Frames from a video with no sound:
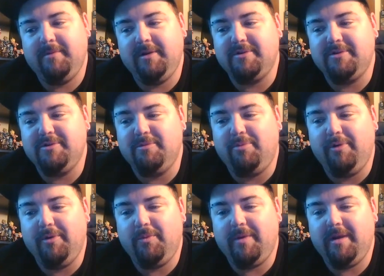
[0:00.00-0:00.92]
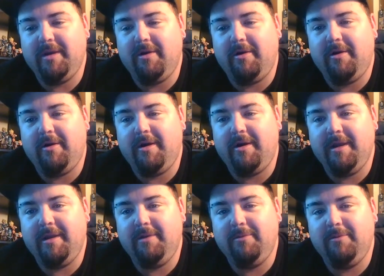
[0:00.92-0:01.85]
it got to the point where
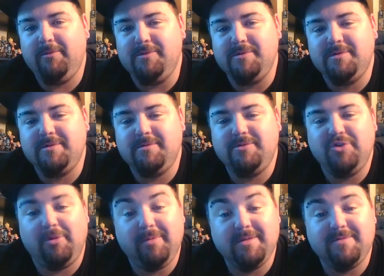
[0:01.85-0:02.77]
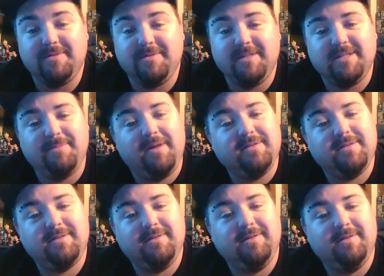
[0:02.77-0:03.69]
I was jobless for 6
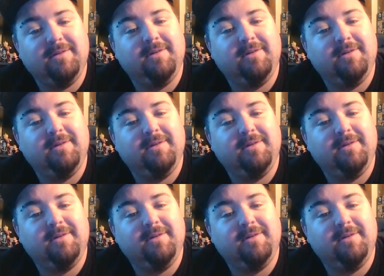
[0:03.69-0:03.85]
months,